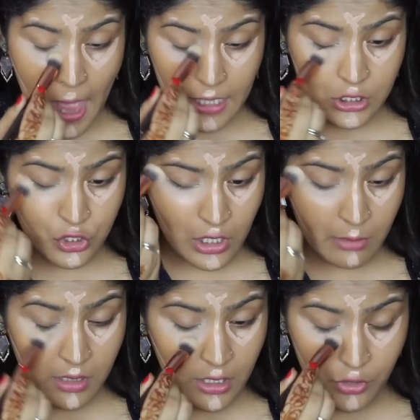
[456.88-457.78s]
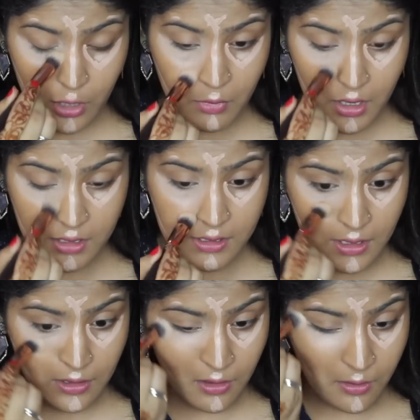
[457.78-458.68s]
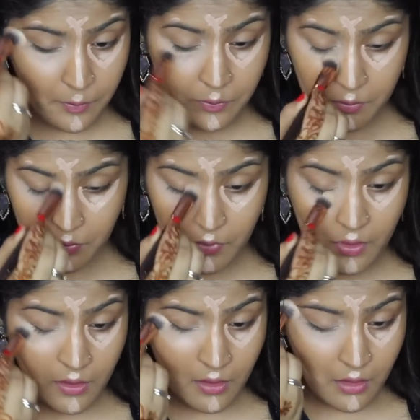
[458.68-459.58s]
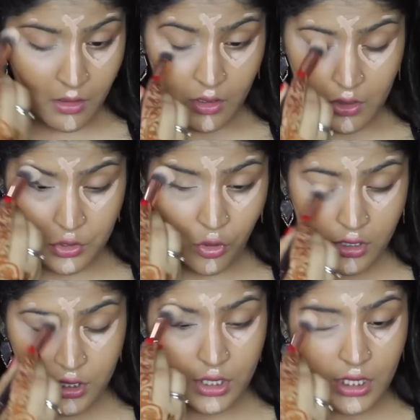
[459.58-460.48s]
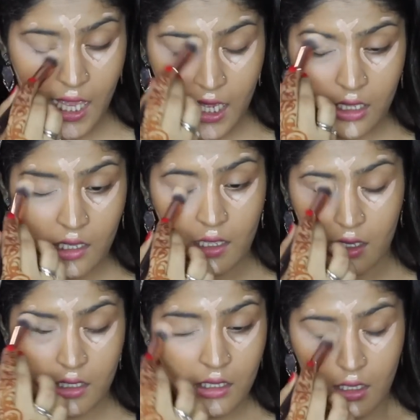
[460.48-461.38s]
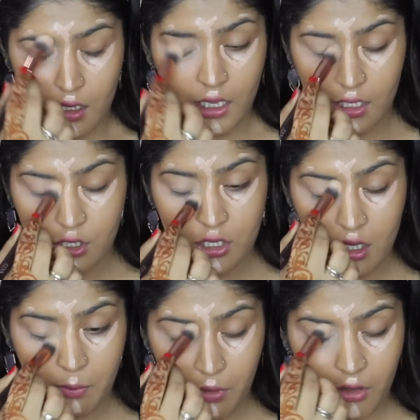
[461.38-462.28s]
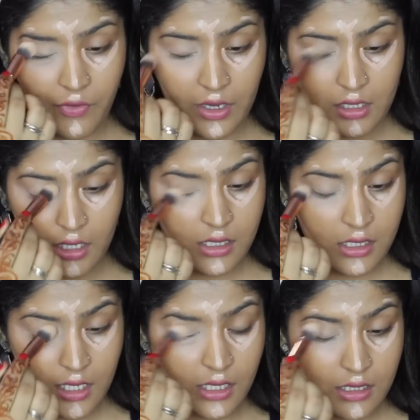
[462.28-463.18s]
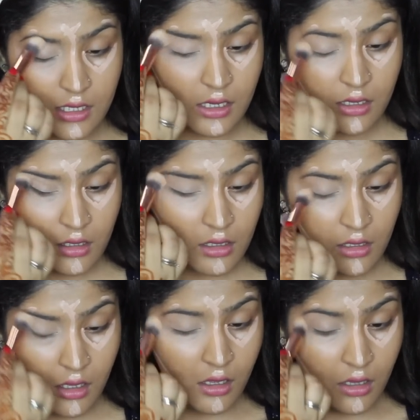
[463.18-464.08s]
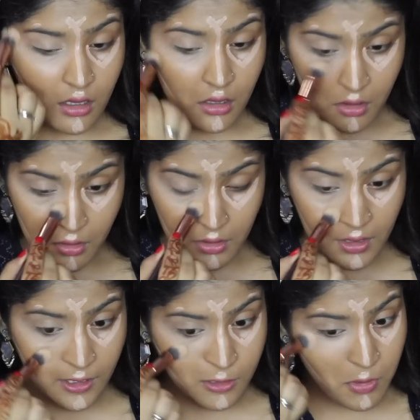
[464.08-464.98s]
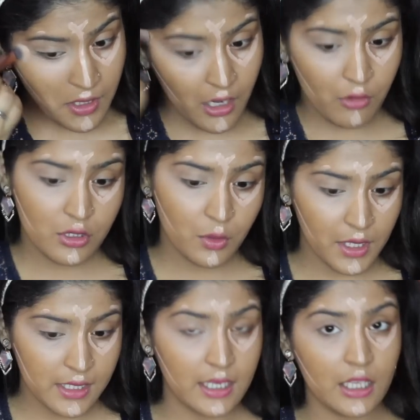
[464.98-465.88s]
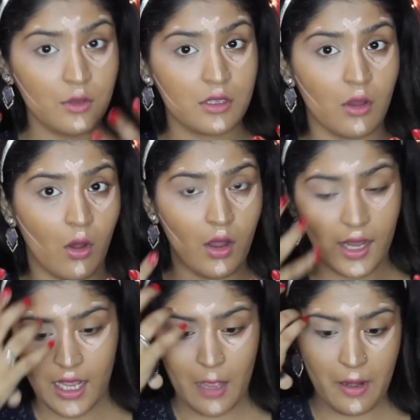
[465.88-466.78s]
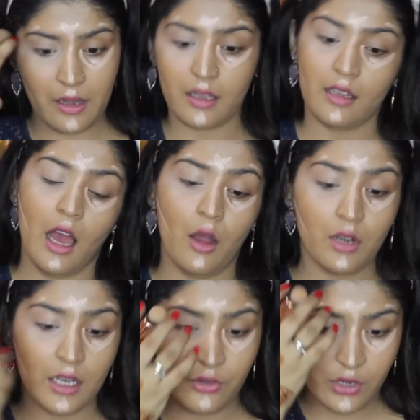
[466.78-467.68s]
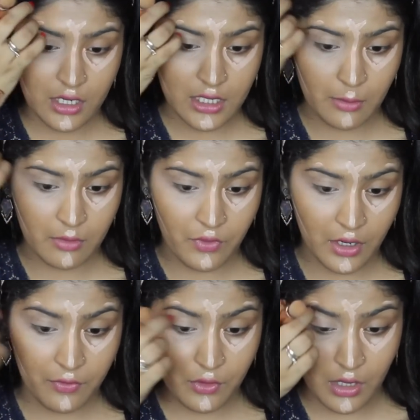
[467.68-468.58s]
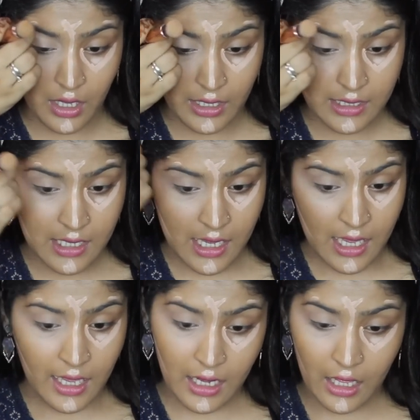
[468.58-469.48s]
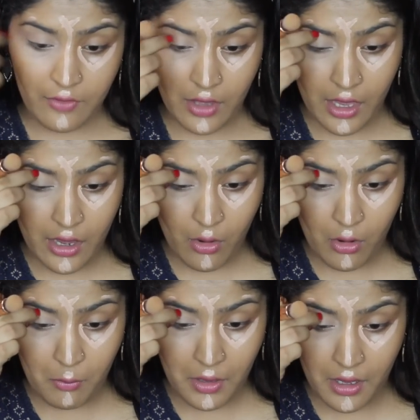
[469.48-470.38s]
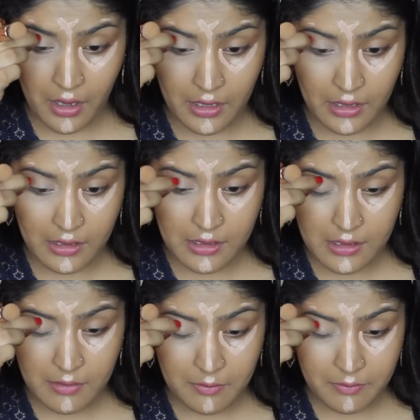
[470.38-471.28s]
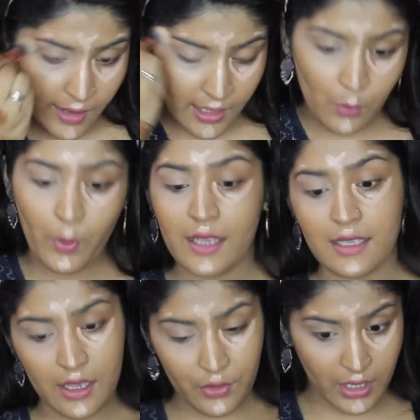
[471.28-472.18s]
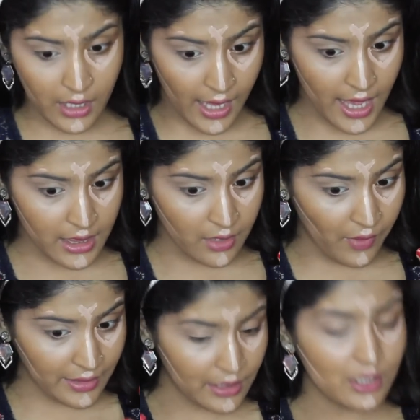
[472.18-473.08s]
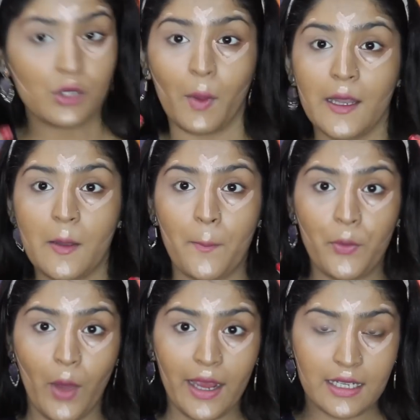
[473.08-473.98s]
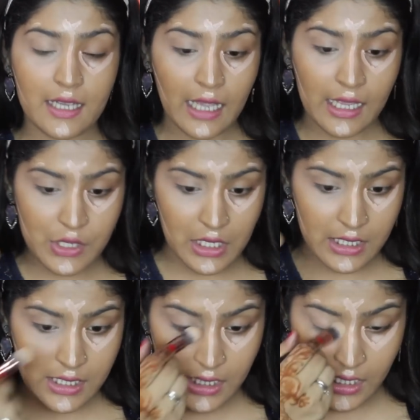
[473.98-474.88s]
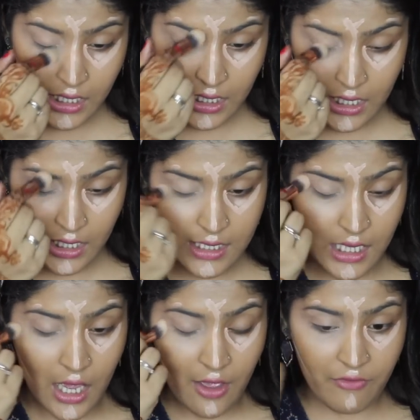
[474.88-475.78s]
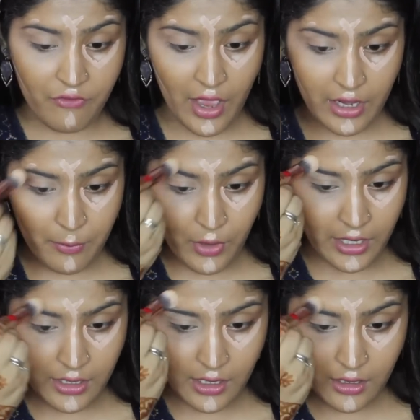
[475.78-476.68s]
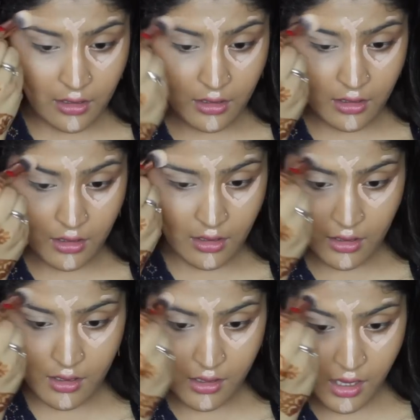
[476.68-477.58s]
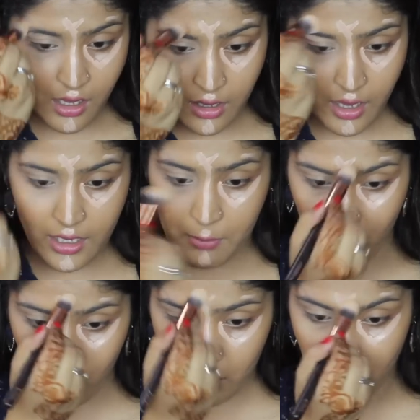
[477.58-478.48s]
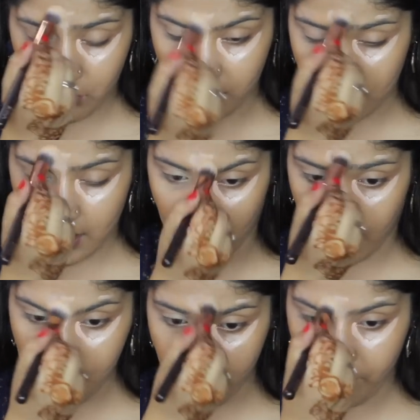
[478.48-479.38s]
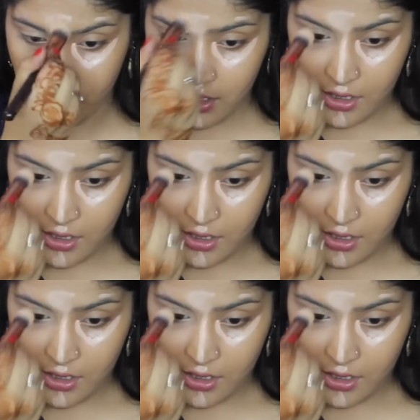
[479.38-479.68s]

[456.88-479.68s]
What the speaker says: Extremely creamy concealer, not thick, it's just the perfect consistency. Gets blended out so easily. You saw, like, I blended that out in real time in front of you guys and I have hair on my eyelids. Anyways, I really like the fact that it's quite brightening. As you can see, it is very brightening and I'm all about that life.